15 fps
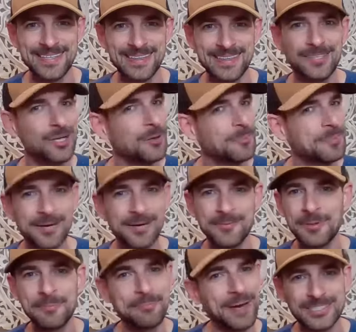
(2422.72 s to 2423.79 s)
let's all become
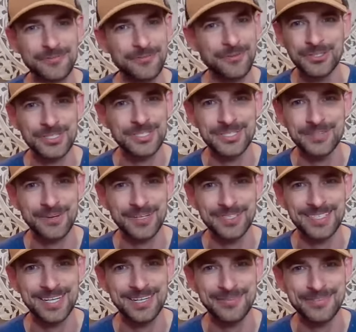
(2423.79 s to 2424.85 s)
the best versions of
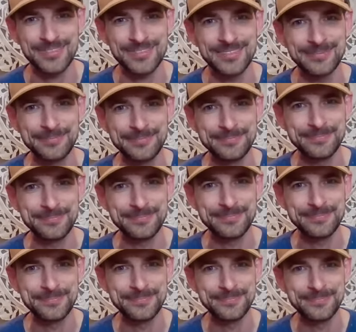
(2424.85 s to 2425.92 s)
ourselves.
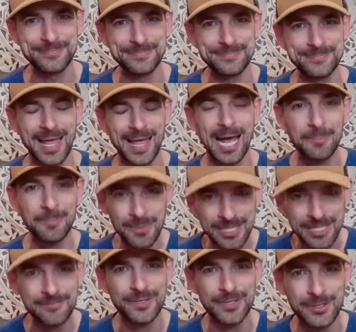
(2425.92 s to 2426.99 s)
I
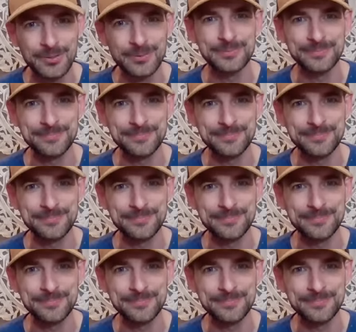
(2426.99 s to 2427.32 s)
believe in you.